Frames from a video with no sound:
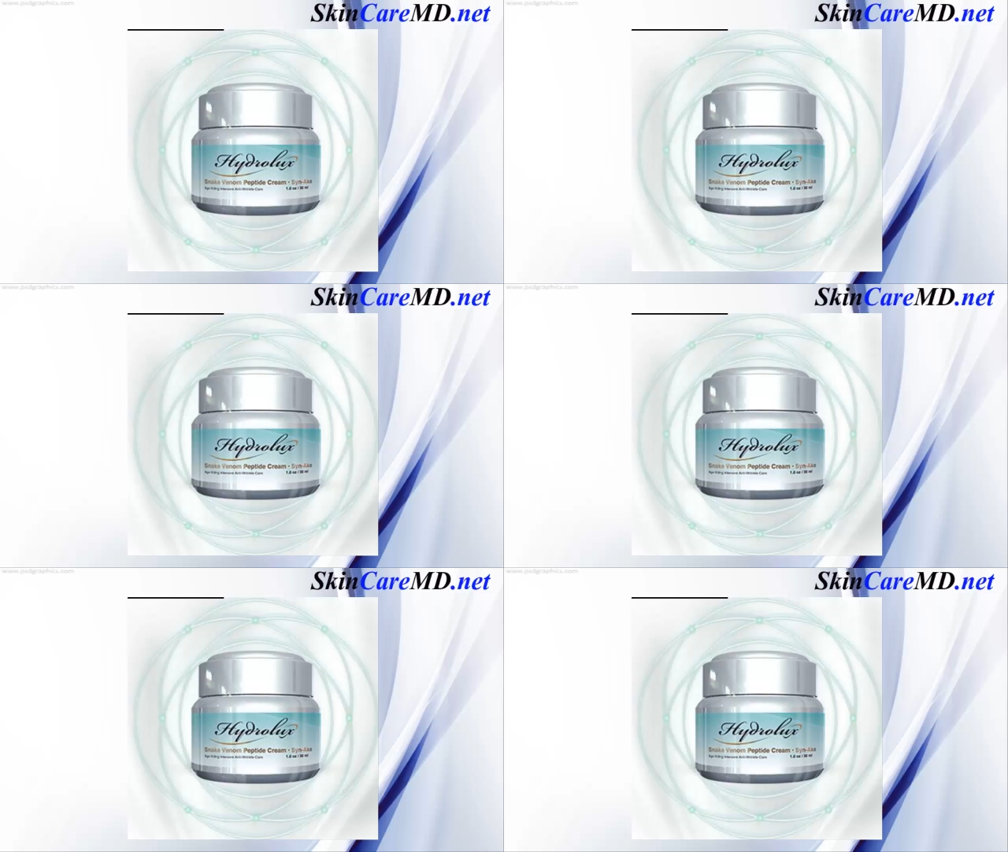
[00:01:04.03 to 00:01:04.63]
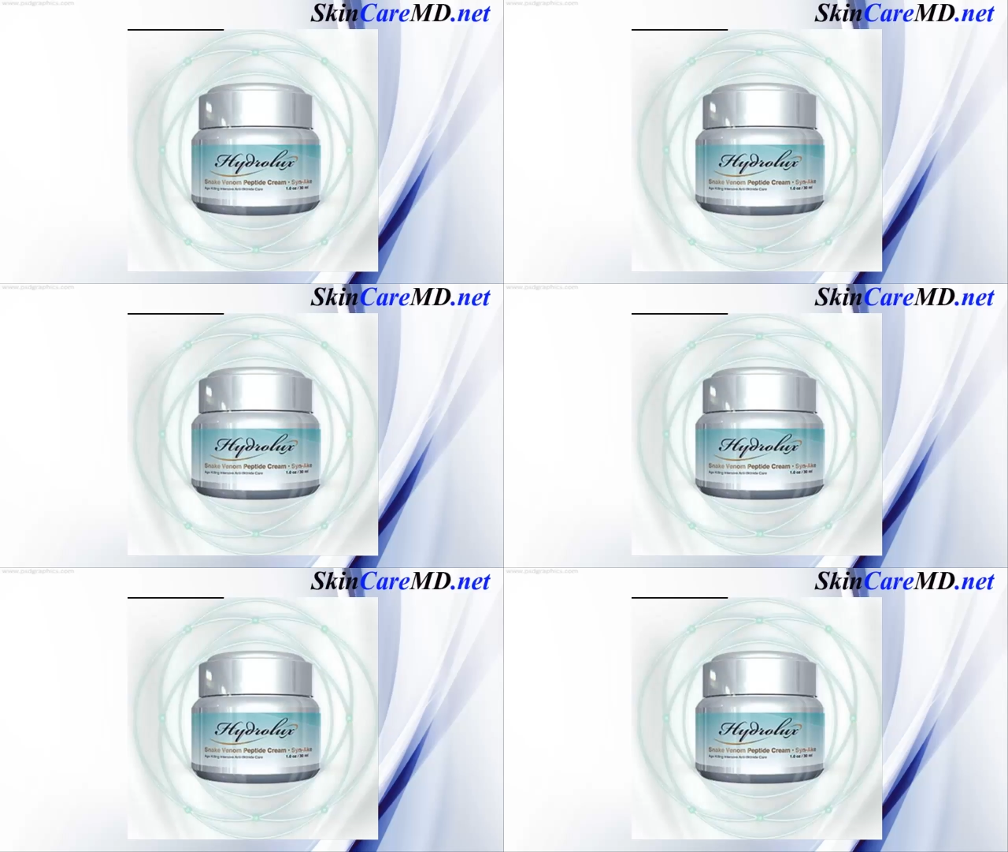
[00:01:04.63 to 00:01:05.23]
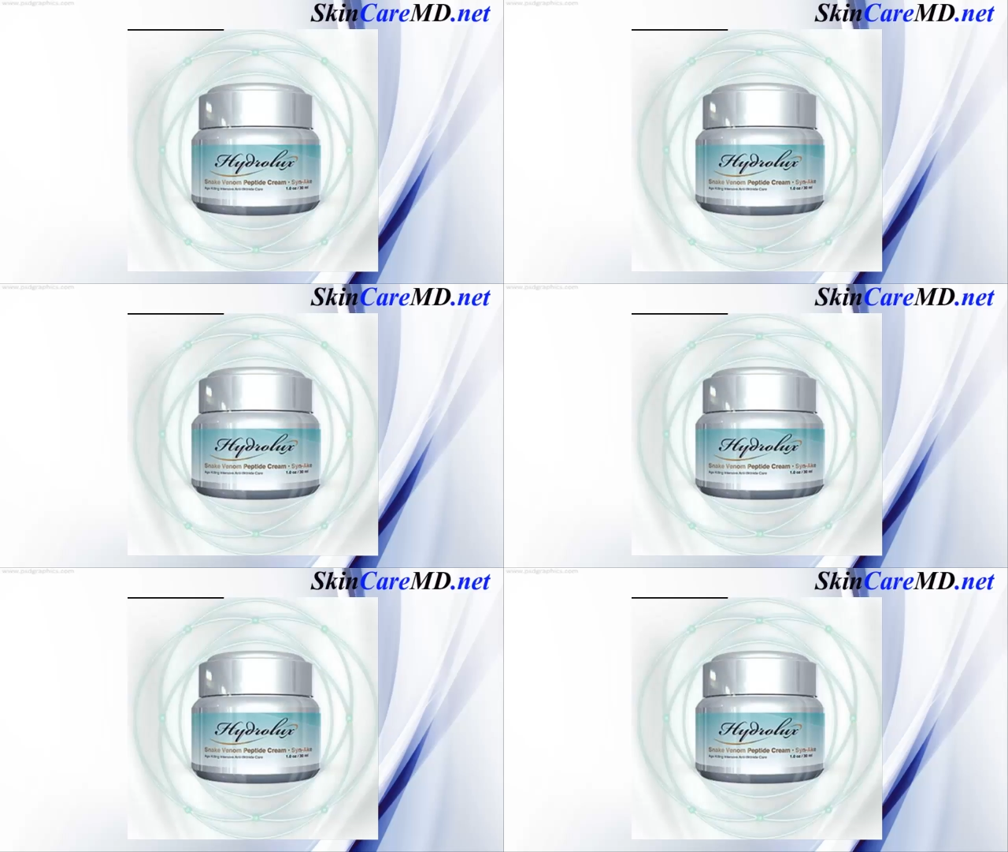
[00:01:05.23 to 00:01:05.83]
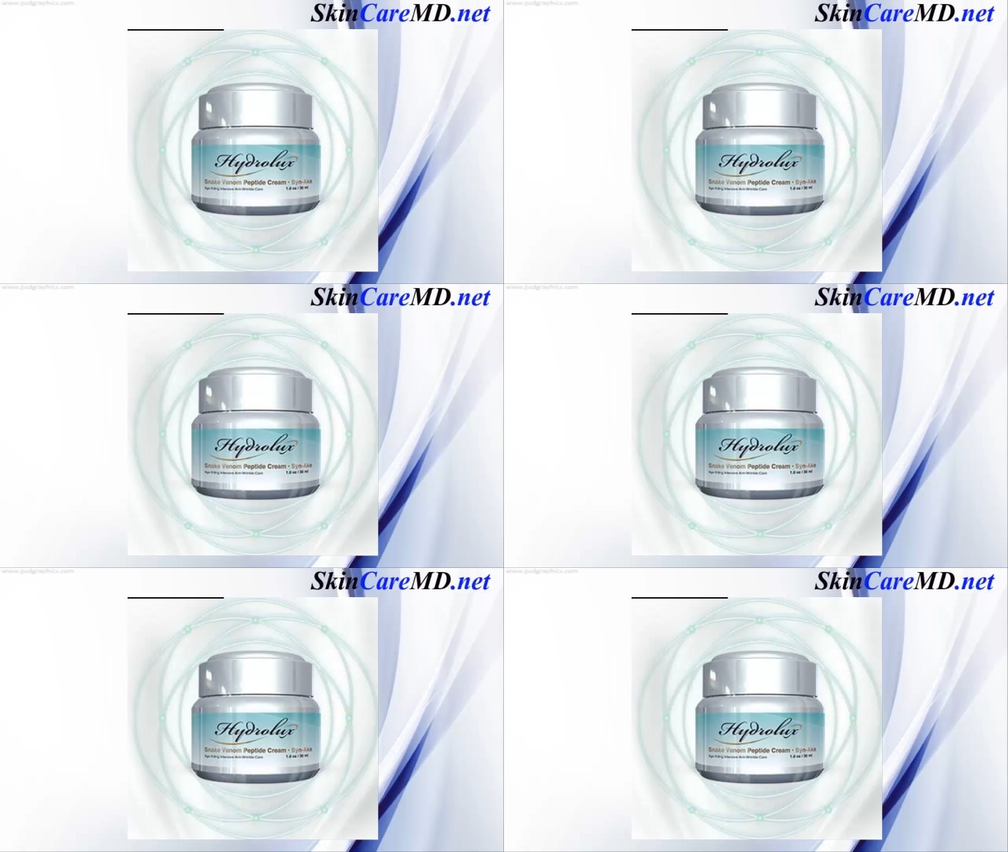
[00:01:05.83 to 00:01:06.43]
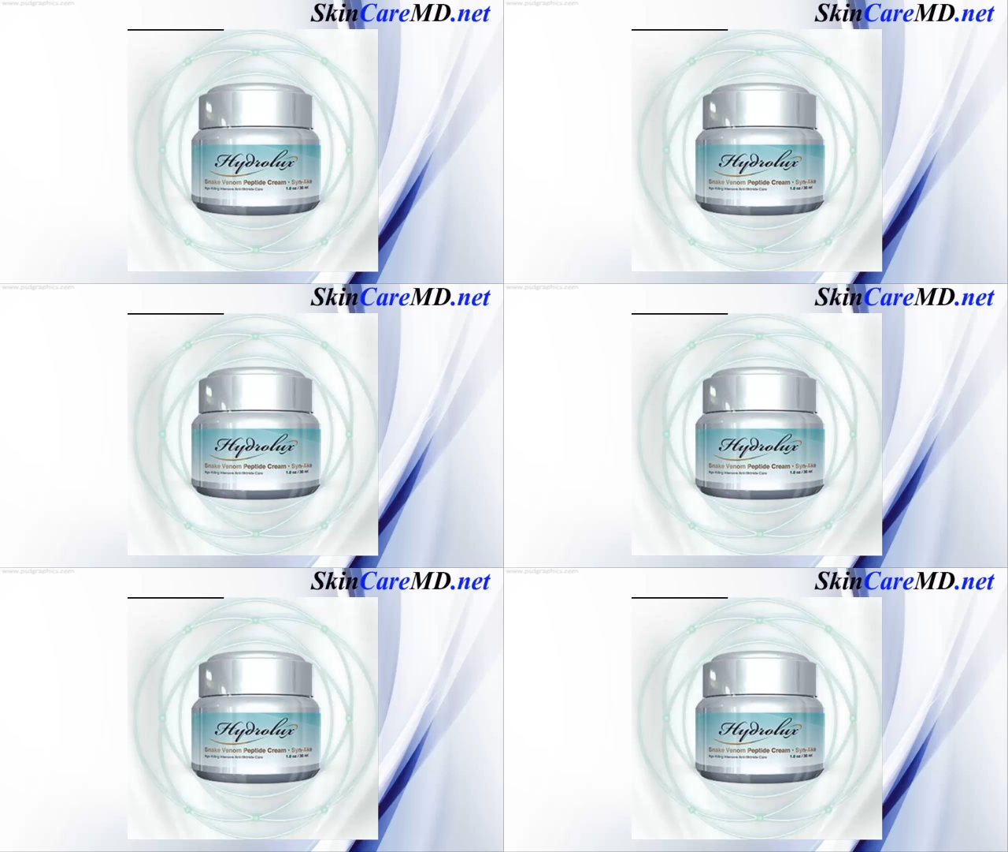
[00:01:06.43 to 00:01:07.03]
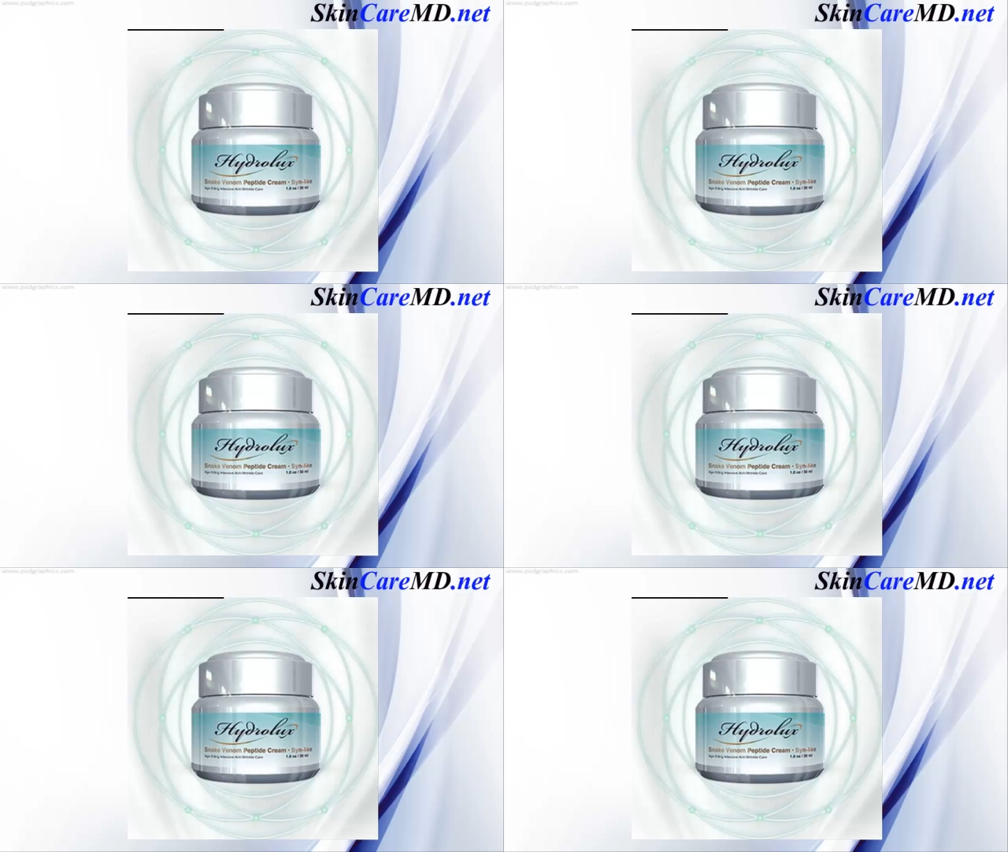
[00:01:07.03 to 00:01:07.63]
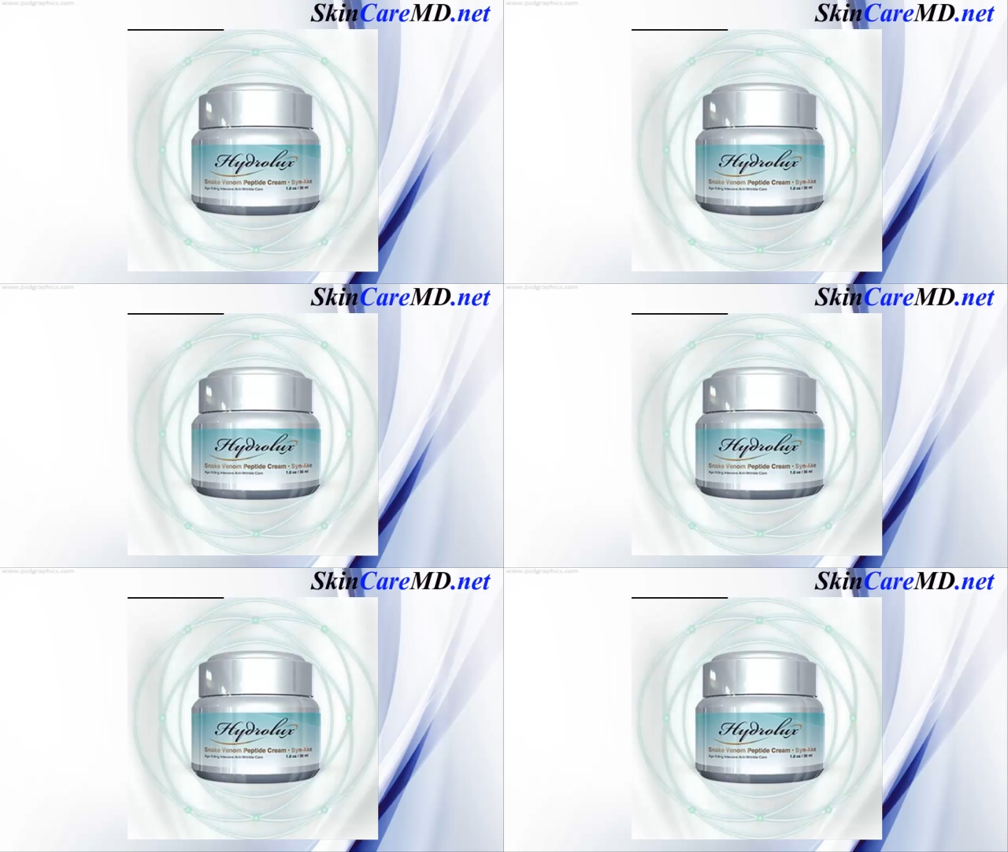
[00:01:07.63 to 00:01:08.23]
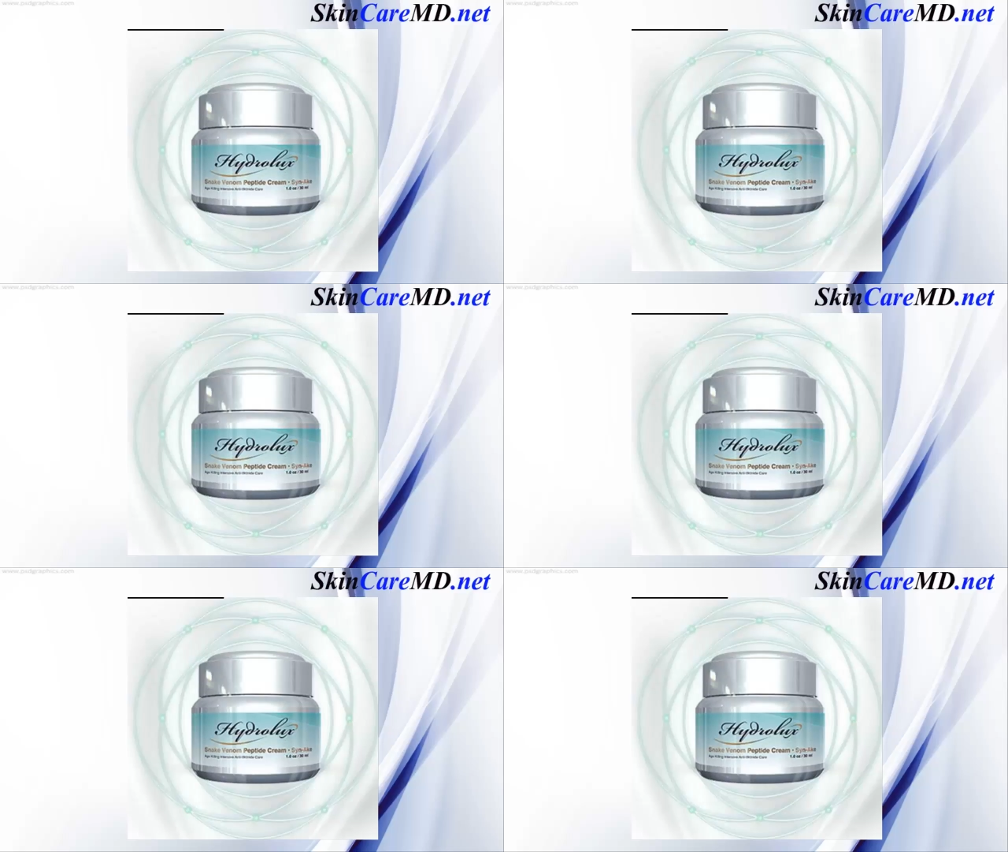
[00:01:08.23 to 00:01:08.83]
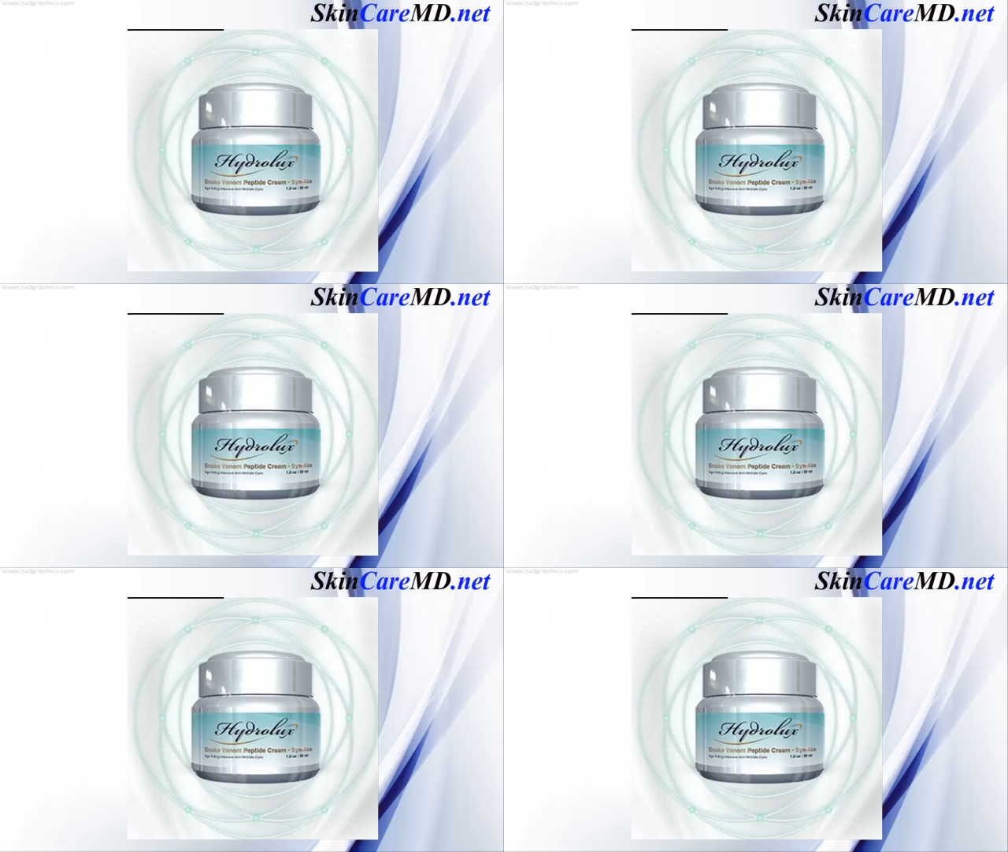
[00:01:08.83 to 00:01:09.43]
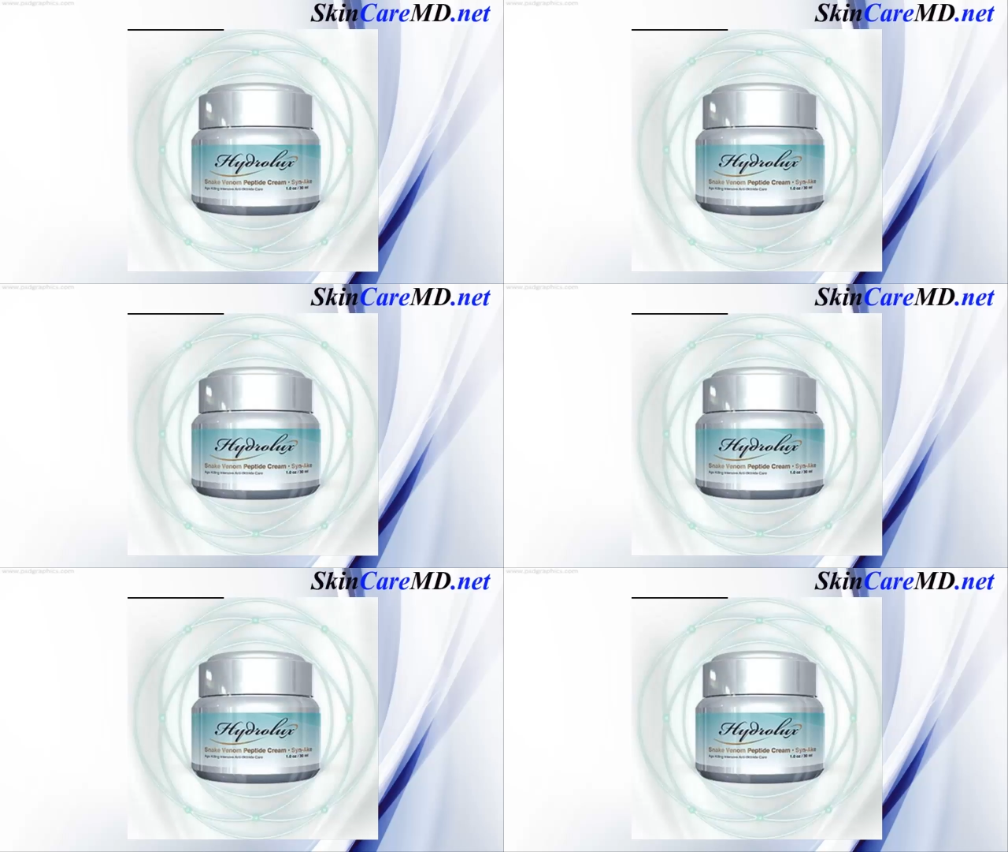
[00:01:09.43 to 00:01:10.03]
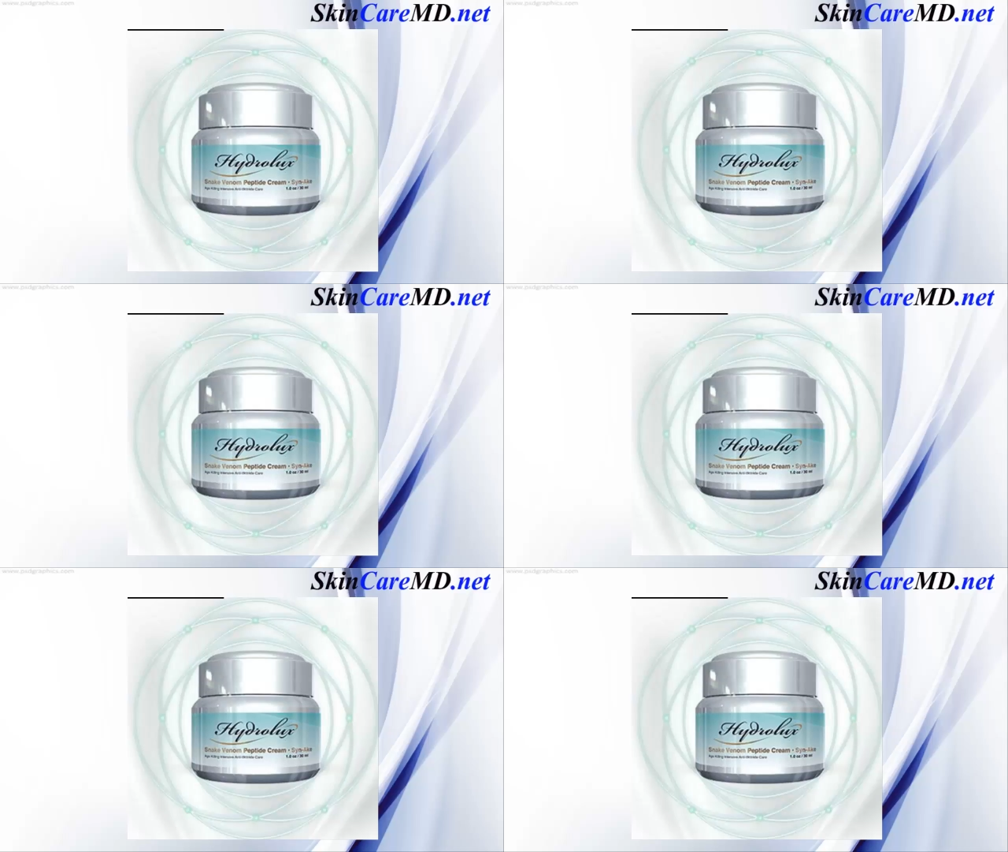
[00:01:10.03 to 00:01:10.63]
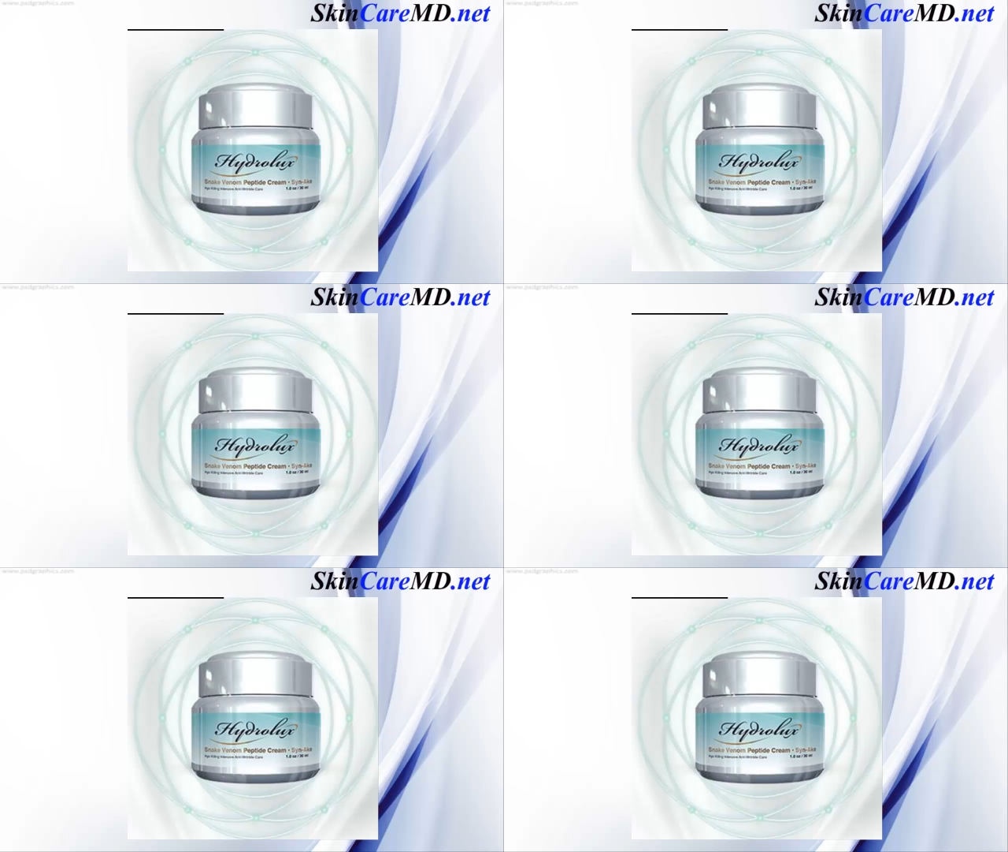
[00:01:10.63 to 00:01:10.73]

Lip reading: No face is visible, so there are no lips to read.